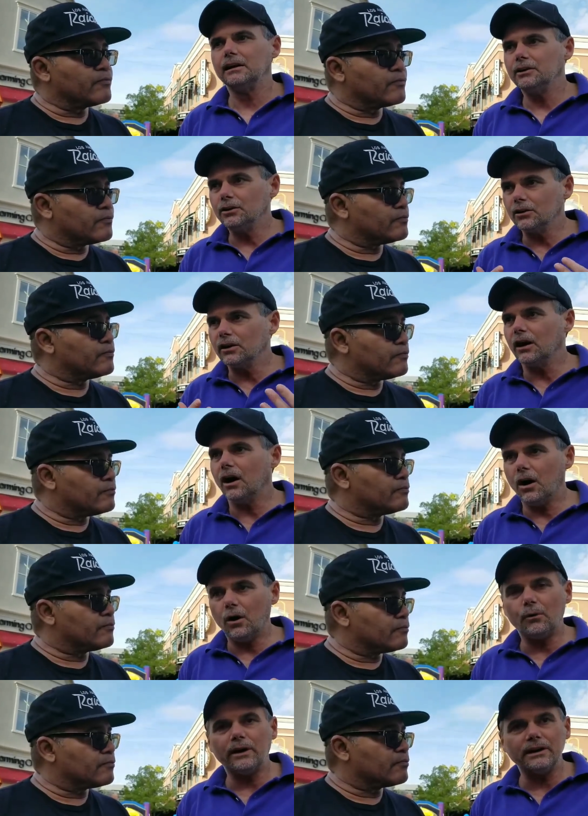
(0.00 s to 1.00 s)
Speaker 1: You're going to
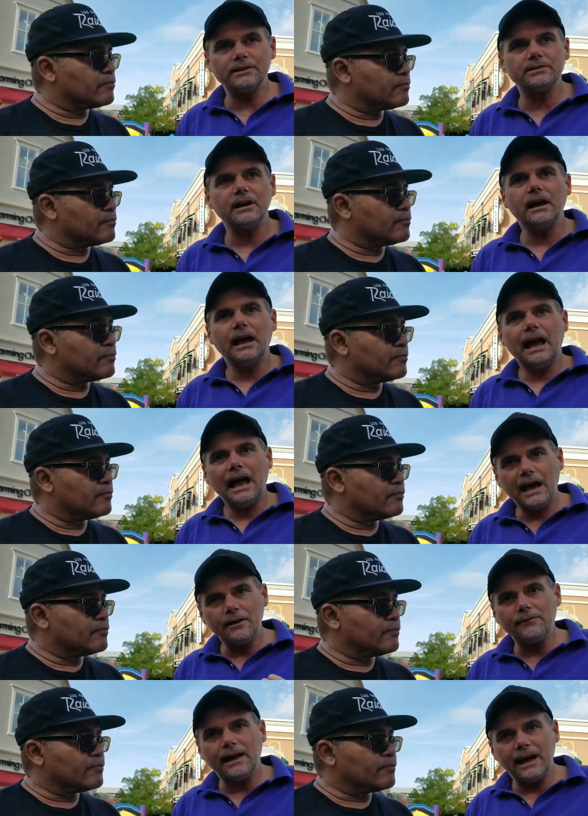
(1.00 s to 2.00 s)
always
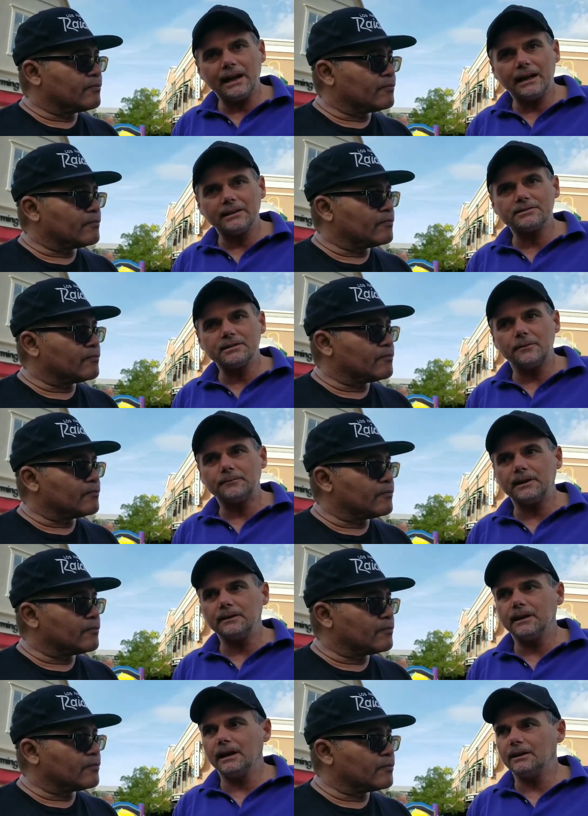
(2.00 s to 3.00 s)
have that as something
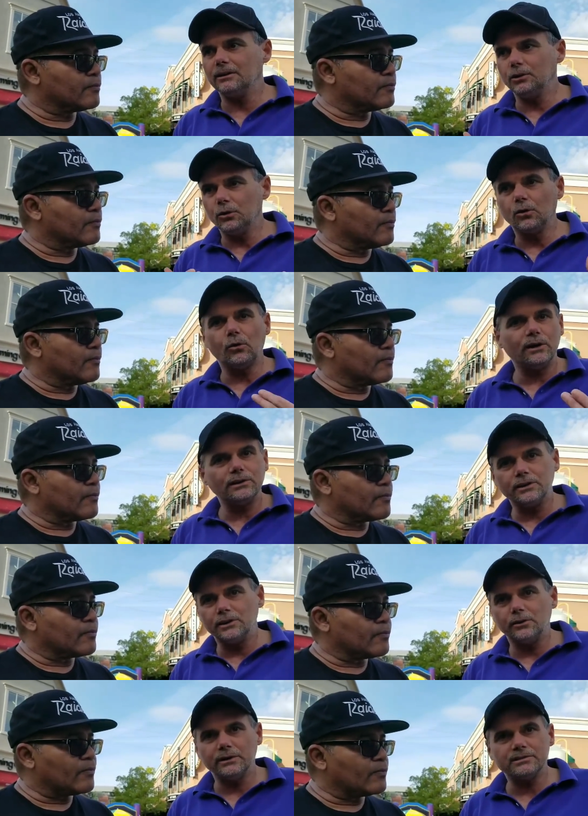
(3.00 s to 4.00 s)
that you're going to
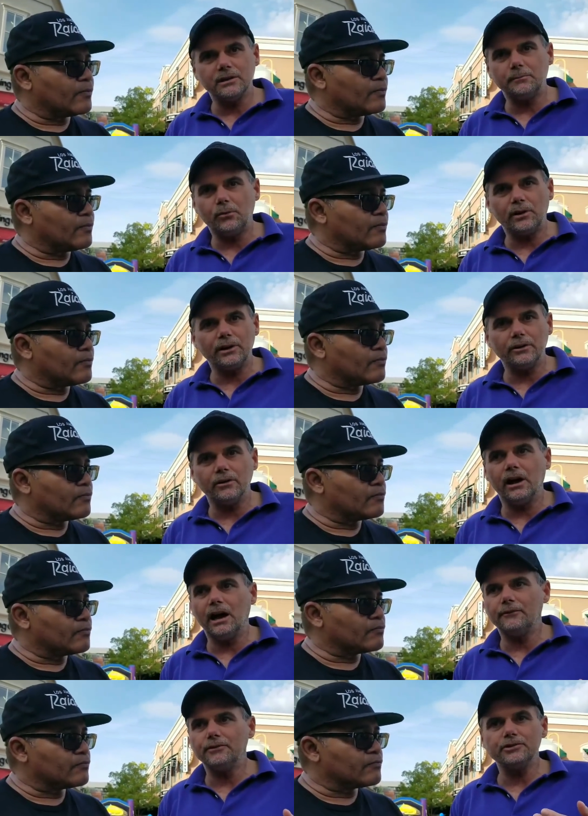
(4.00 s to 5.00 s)
do at some point in your
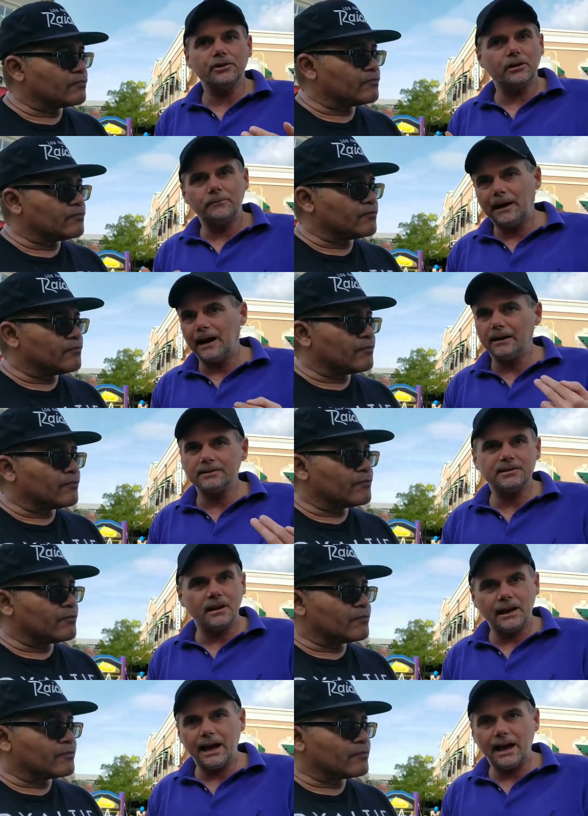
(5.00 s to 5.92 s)
life. You're going to buy and sell a